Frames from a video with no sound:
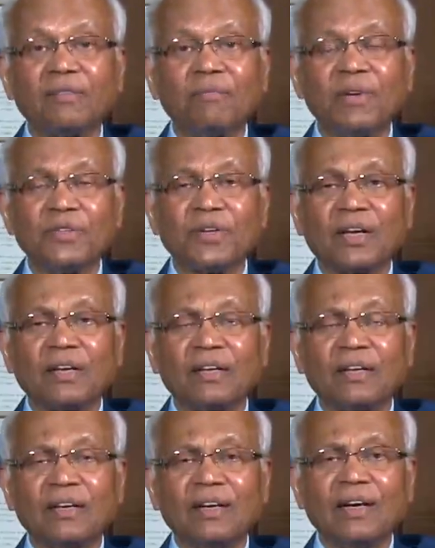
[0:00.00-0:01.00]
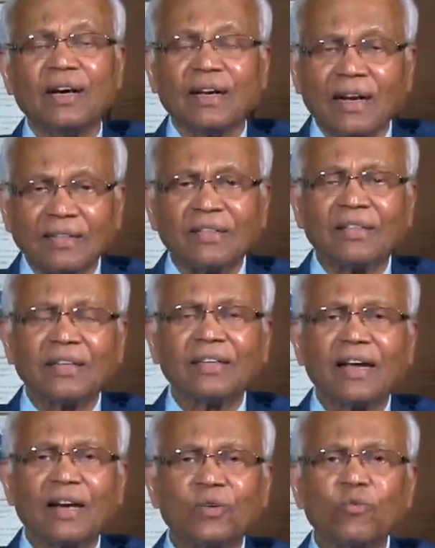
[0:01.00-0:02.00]
basically. Rather than
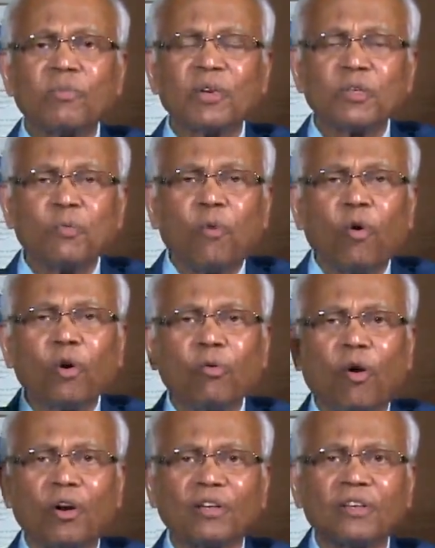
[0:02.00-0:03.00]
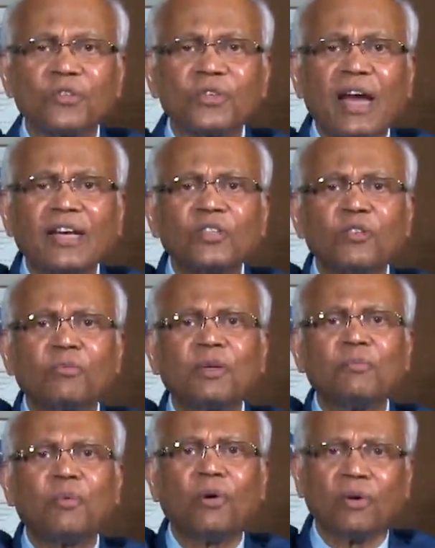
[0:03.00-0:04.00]
that, we must pole vault. The size of the
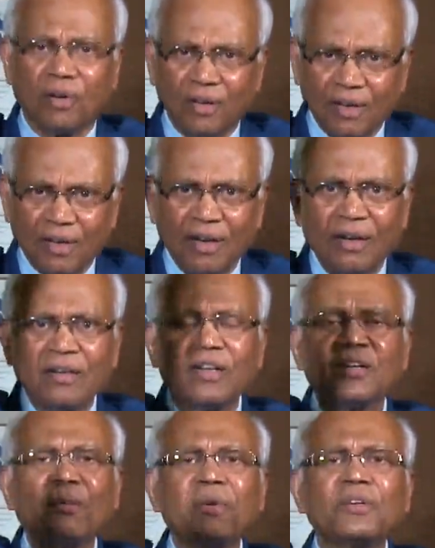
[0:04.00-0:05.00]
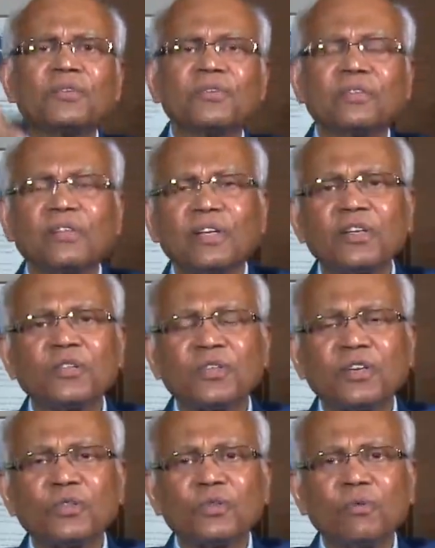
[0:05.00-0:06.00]
pole determines the
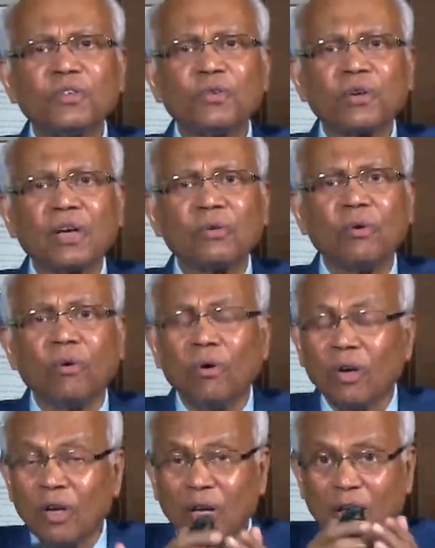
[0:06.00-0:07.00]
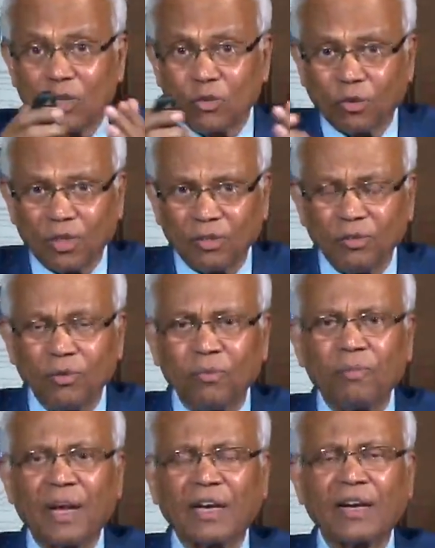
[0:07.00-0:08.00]
distance to which you can go. So the
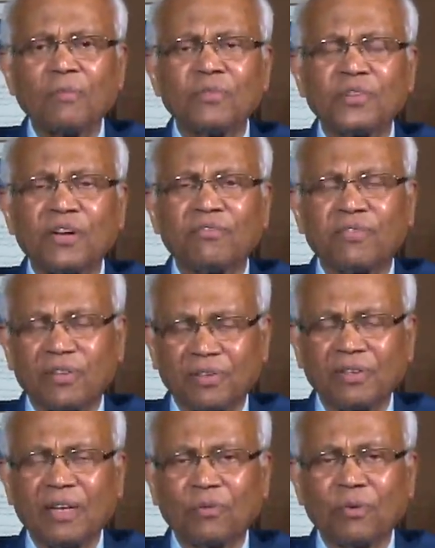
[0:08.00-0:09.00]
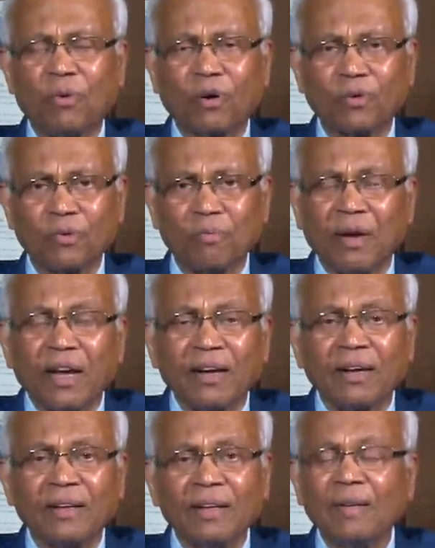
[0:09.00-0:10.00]
new paradigm shift that we want to
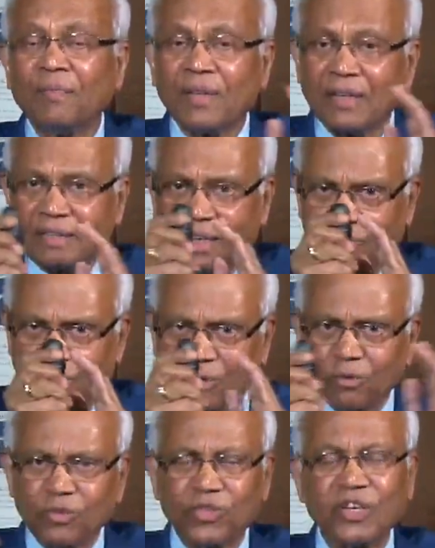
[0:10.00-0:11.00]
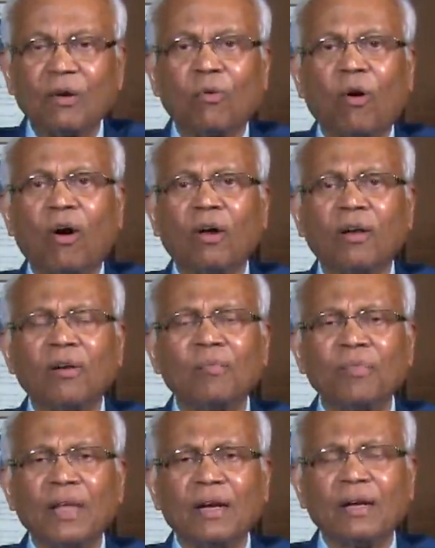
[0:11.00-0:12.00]
make is that when you see a wall,
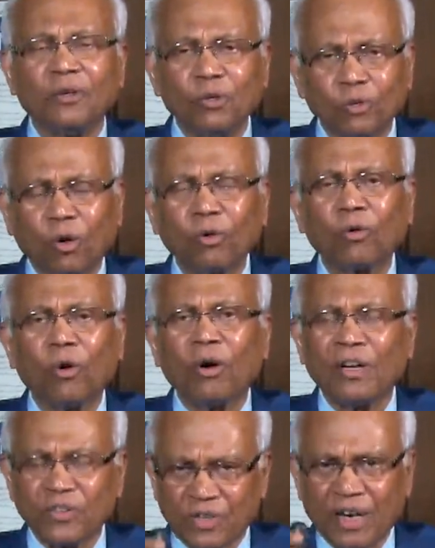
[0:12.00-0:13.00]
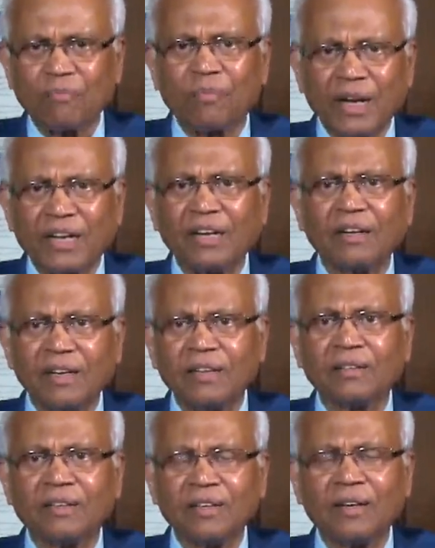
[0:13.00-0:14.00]
you don't go and start breaking it